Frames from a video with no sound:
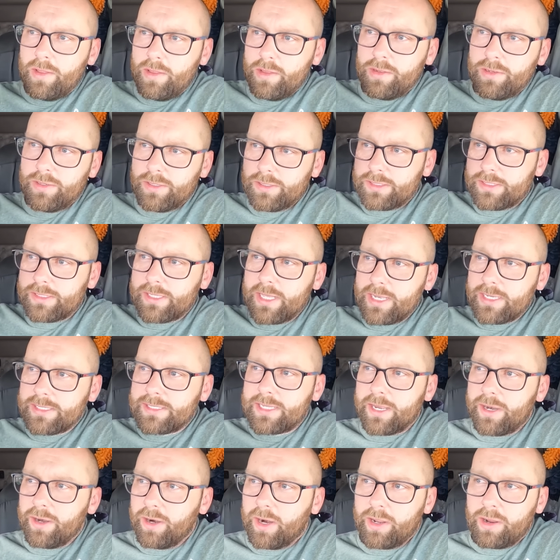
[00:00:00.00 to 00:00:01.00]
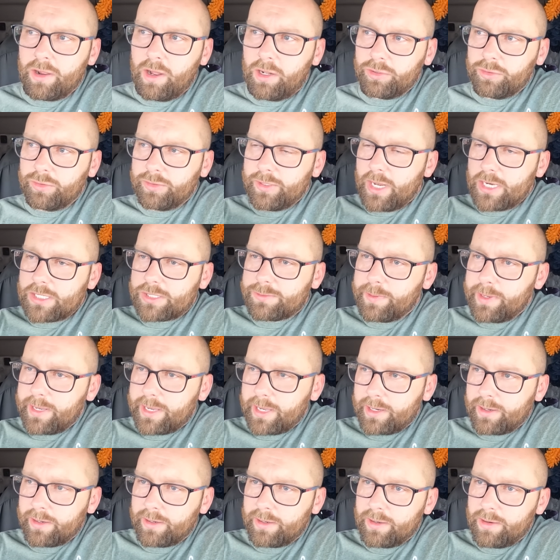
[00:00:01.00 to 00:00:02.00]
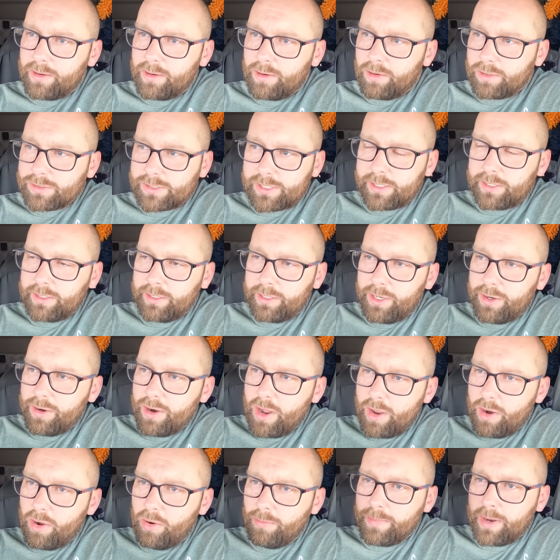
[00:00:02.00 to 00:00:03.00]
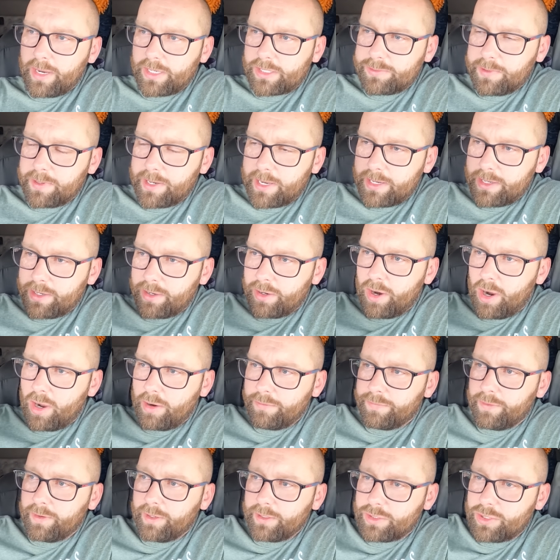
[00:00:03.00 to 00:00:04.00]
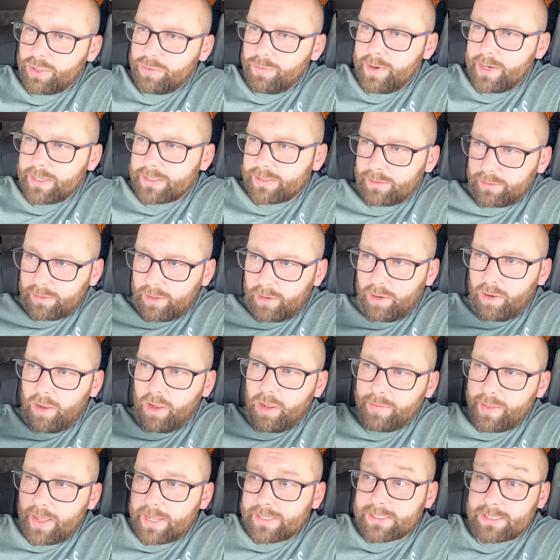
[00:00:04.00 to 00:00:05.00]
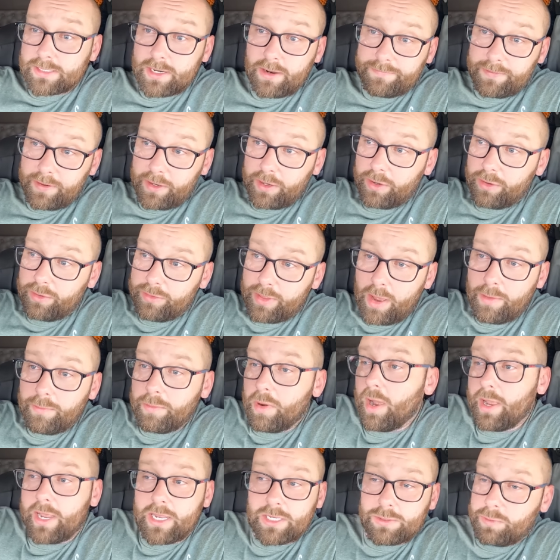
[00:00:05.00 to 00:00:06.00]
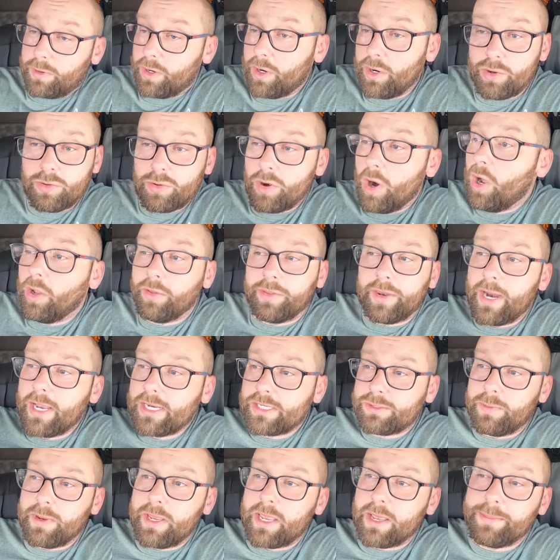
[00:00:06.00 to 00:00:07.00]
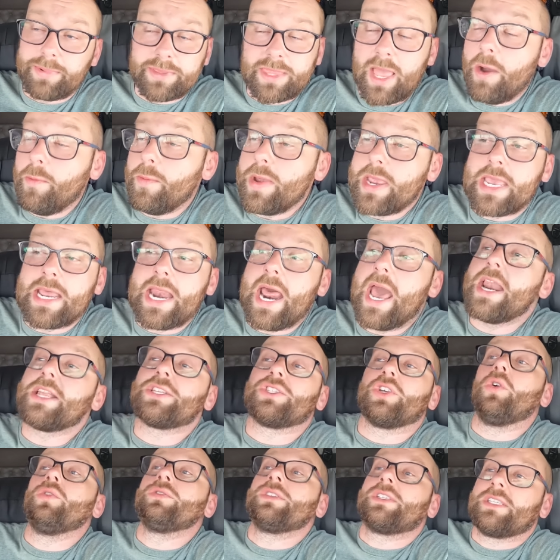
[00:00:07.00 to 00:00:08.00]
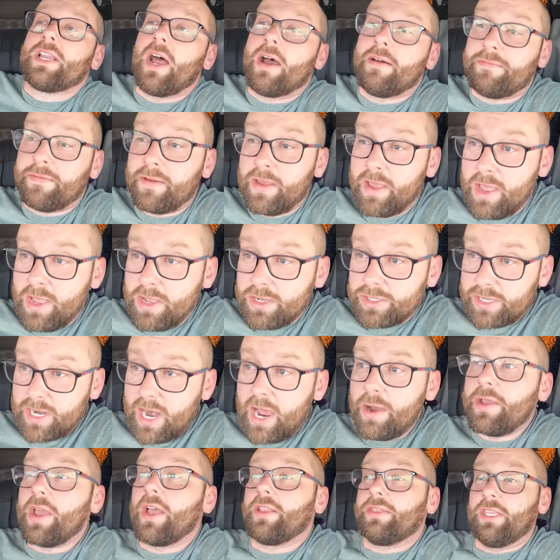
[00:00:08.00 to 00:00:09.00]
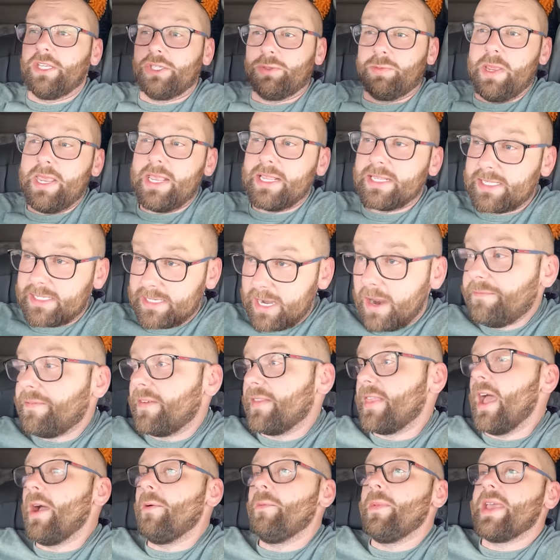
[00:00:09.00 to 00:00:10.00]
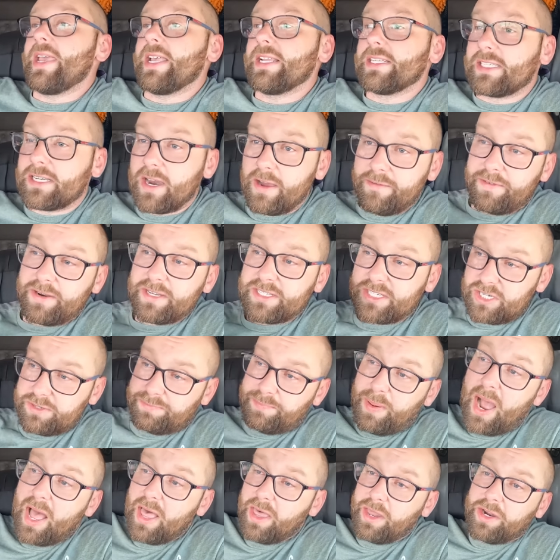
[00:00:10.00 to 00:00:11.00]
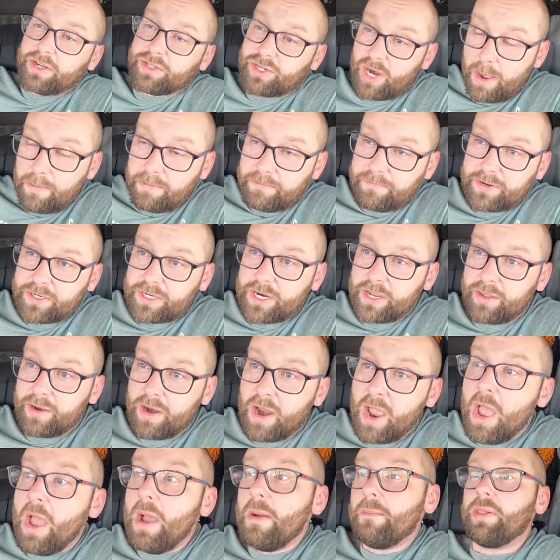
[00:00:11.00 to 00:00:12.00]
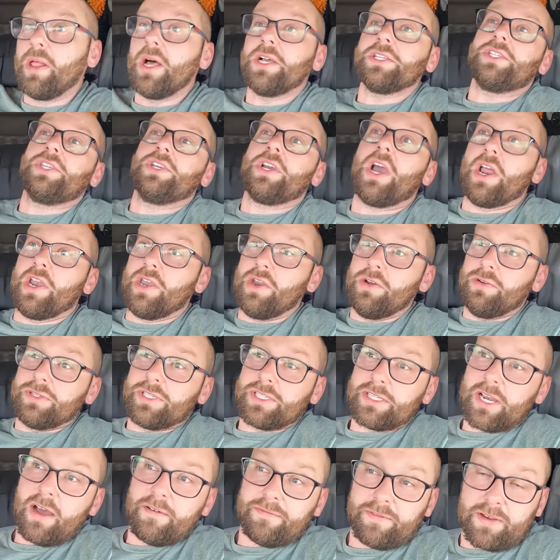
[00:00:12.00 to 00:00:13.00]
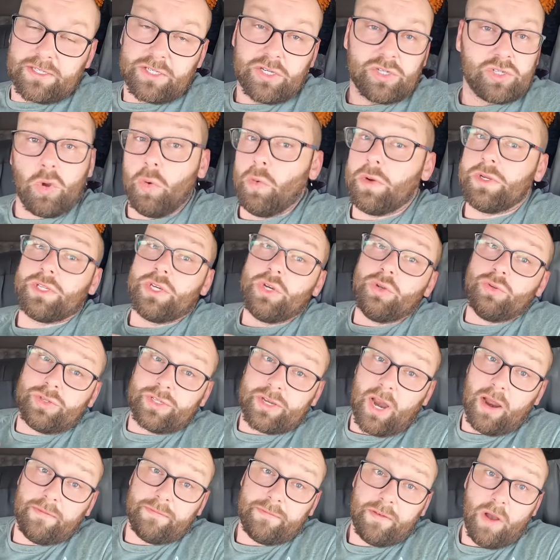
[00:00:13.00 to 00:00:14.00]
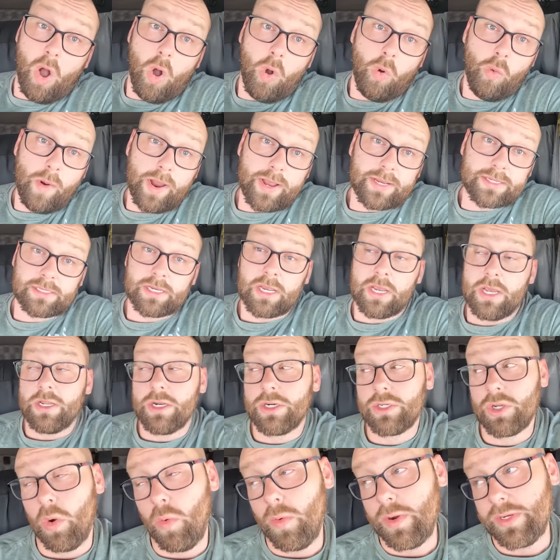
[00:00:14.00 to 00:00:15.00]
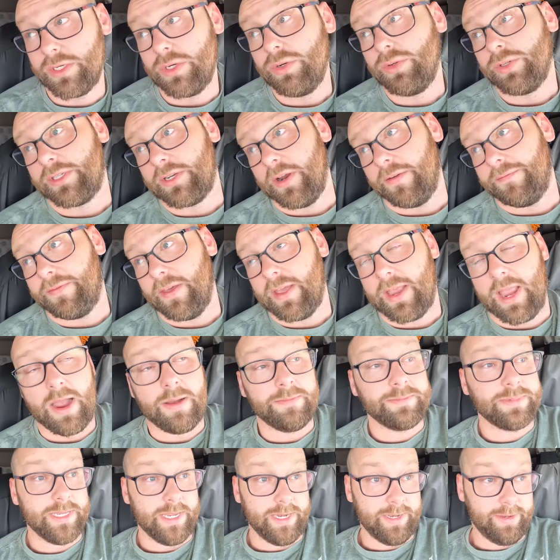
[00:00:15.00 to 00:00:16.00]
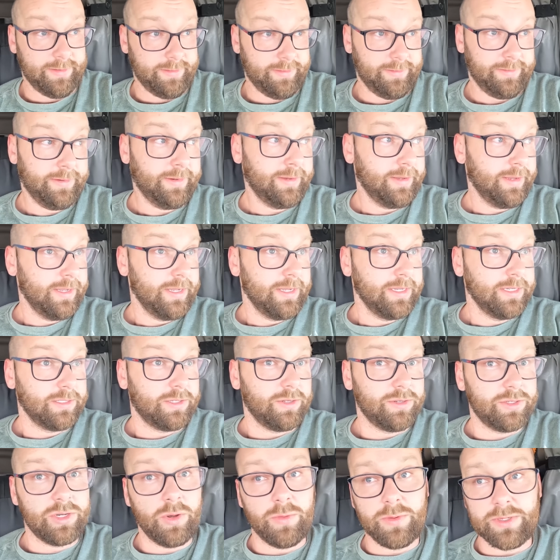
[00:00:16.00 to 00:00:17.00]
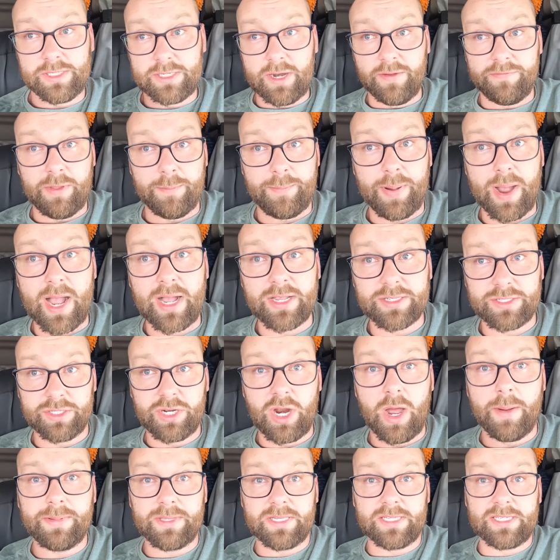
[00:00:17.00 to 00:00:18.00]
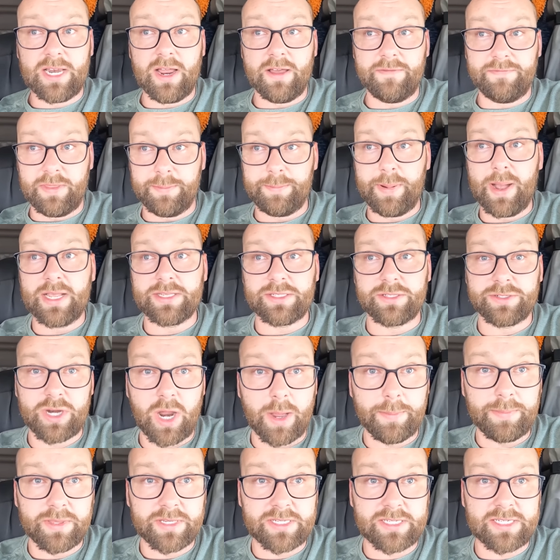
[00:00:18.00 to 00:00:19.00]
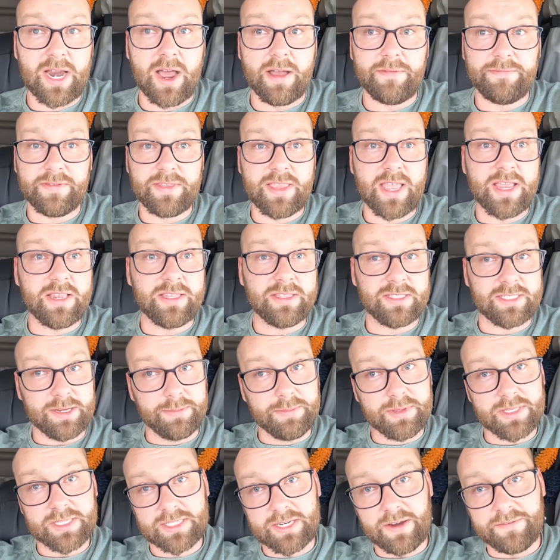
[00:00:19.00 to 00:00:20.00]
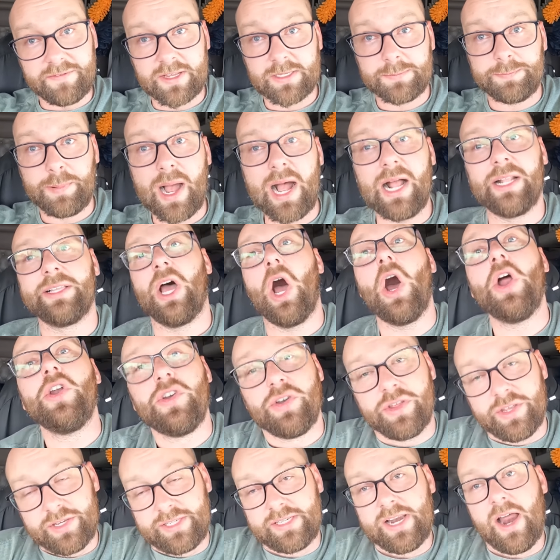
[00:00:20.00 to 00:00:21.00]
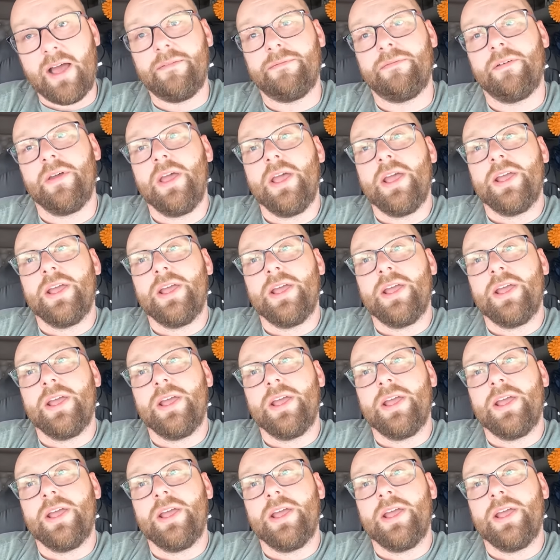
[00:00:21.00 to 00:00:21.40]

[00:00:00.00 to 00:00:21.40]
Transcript: One of those things that you're like, oh, I'll do it next weekend. well, suddenly you're not home next weekend, you're gone for like two weeks. They're like, oh, all that stuff that you can do that, well, I guess we're gonna do it all the next weekend, but that weekend had its own stuff. So now you got this weekend stuff and that weekend stuff, and it's just piling on top of each other. Plus you got new stuff, because there's always new stuff, always. There's always new stuff that comes in. So there's always stuff that piles on top of the stuff, that piles on top of the stuff. And then some of the stuff gets piled under the stuff.